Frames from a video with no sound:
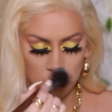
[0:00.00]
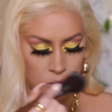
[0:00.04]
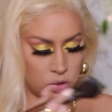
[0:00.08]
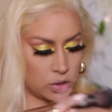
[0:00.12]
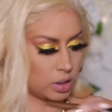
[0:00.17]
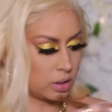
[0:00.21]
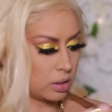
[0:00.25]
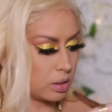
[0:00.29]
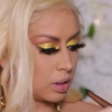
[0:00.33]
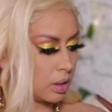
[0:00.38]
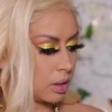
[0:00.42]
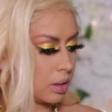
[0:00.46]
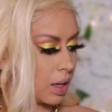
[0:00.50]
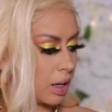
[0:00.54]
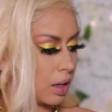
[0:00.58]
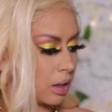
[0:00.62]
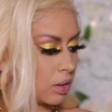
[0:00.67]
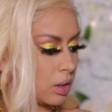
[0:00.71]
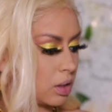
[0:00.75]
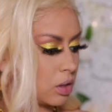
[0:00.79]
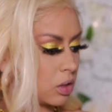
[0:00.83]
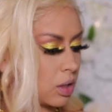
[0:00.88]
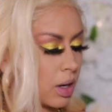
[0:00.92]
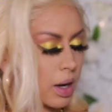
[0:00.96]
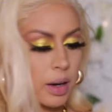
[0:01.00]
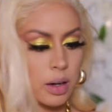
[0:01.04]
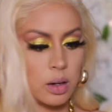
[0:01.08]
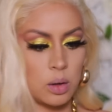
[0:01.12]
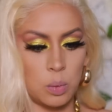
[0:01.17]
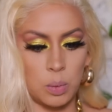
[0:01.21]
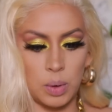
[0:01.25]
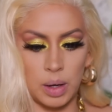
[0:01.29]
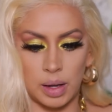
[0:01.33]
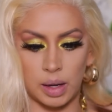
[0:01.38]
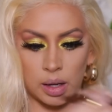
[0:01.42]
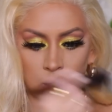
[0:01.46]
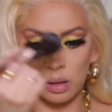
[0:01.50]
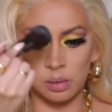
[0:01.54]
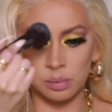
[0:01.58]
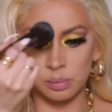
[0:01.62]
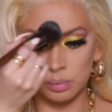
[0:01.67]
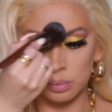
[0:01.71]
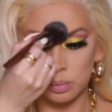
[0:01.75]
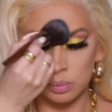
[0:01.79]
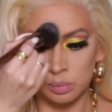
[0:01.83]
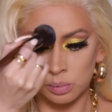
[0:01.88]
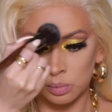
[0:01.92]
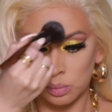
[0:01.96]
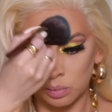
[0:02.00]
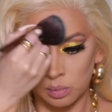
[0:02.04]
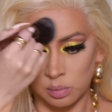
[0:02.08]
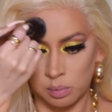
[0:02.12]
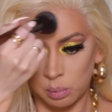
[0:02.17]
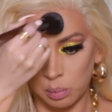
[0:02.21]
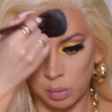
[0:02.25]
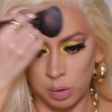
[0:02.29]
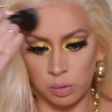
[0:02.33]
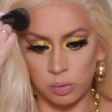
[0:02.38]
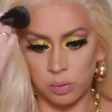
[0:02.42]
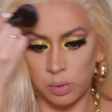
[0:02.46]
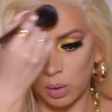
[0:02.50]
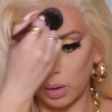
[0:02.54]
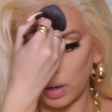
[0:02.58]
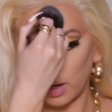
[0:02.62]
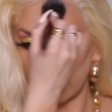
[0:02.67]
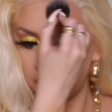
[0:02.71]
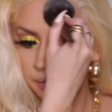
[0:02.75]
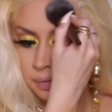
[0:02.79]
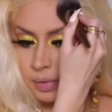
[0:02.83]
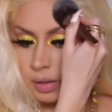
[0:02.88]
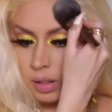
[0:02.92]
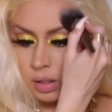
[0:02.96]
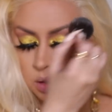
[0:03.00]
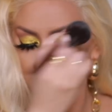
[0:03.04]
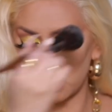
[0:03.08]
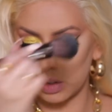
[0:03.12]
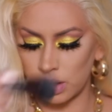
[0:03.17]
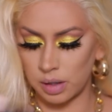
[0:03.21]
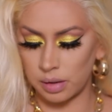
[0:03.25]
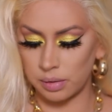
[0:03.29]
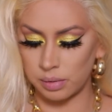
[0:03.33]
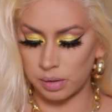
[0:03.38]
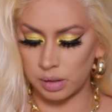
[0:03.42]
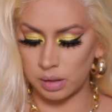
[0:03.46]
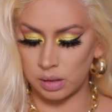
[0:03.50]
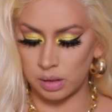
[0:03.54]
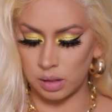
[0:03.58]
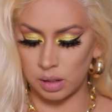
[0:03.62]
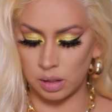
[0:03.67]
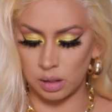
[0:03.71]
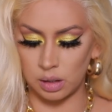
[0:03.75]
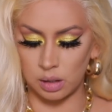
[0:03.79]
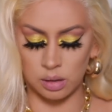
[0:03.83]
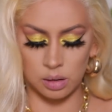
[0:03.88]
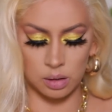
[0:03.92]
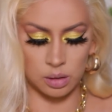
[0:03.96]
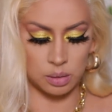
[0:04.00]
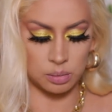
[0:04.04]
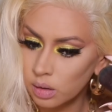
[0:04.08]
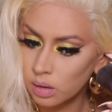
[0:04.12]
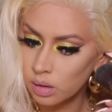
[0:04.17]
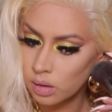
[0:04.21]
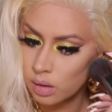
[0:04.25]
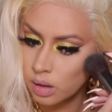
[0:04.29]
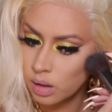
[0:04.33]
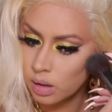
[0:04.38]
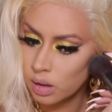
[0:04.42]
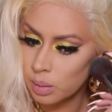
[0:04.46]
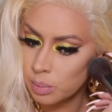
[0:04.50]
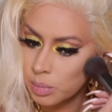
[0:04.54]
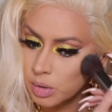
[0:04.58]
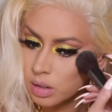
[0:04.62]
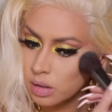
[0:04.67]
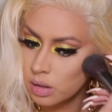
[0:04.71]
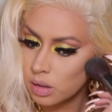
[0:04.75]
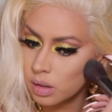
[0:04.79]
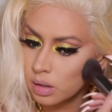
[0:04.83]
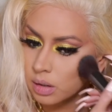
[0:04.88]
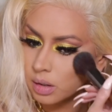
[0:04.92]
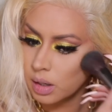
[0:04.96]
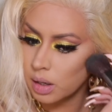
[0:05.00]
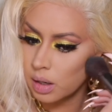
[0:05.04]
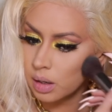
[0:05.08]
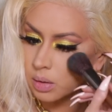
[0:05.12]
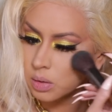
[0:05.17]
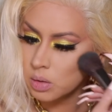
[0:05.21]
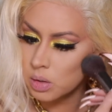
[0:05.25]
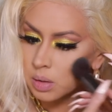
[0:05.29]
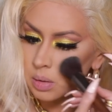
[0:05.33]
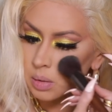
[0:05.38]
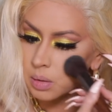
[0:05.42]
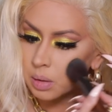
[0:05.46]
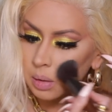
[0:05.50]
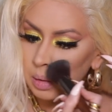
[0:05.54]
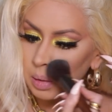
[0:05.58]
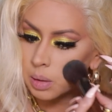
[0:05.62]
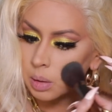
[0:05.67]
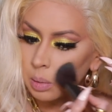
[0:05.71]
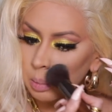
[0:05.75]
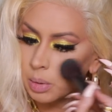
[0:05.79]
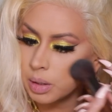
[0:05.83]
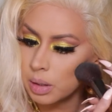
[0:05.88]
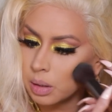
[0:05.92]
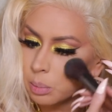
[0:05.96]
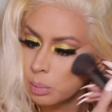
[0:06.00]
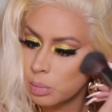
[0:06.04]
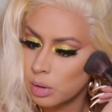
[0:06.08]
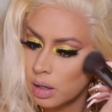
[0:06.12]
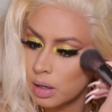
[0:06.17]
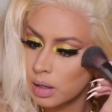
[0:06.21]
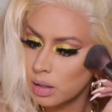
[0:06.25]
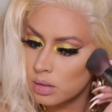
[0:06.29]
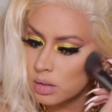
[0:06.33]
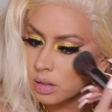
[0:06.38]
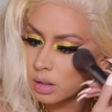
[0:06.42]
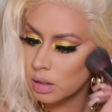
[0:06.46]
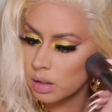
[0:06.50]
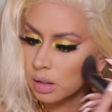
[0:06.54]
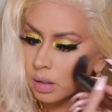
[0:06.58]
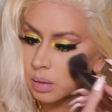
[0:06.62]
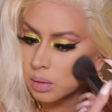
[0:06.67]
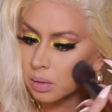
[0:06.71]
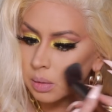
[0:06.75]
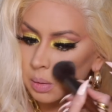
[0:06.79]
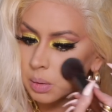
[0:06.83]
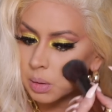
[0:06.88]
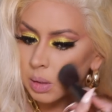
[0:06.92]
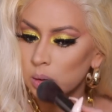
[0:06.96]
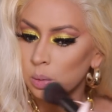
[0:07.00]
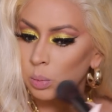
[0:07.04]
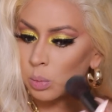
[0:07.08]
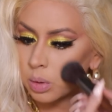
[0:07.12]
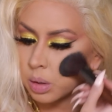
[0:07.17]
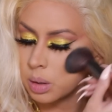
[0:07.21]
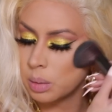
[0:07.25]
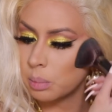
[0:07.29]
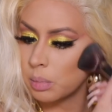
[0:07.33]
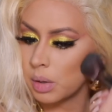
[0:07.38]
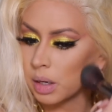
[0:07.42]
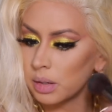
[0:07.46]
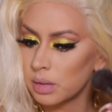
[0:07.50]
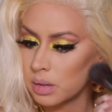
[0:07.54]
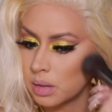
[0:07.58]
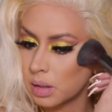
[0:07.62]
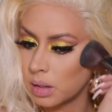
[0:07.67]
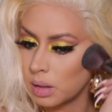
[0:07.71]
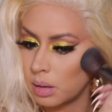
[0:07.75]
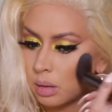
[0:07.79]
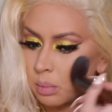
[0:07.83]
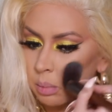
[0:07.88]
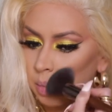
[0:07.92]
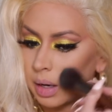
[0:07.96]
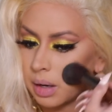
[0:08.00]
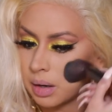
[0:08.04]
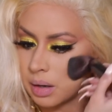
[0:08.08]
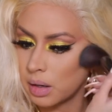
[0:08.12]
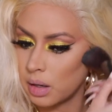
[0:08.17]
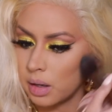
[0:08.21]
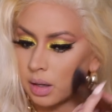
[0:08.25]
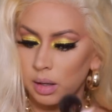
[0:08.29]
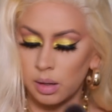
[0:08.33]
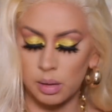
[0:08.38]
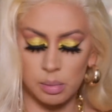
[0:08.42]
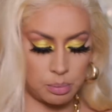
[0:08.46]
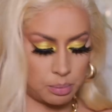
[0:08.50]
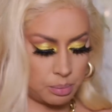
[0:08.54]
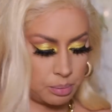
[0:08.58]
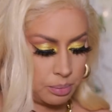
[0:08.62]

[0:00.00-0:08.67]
just to take the shine away before I finish everything. And I'm just gonna take just a little bit of bronzer to warm my skin back up.